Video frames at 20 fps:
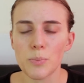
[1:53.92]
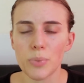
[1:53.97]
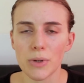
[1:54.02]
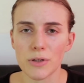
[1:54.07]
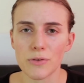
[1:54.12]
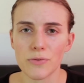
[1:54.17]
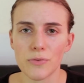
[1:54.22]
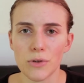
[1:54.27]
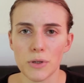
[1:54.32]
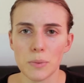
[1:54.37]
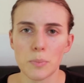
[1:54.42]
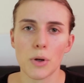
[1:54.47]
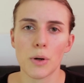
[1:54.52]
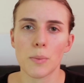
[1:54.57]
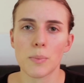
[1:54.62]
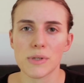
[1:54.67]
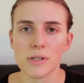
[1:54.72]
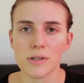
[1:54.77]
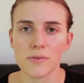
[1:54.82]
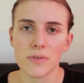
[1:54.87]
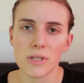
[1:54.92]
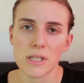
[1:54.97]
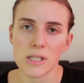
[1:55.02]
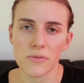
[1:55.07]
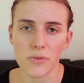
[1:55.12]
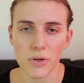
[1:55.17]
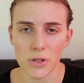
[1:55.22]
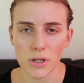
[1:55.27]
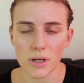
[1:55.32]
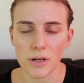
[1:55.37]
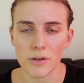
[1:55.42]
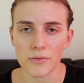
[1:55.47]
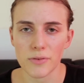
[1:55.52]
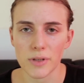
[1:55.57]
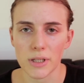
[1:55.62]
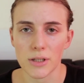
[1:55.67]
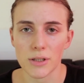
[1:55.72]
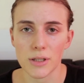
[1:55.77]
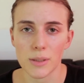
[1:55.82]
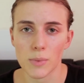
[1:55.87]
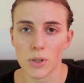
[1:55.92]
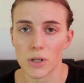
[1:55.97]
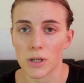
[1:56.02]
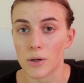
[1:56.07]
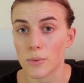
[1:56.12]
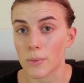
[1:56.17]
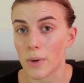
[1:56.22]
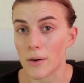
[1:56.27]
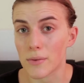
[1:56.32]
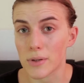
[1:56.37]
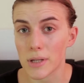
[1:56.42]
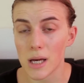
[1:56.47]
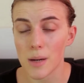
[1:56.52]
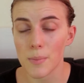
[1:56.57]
But for the purpose of this video, I figured I'm gonna round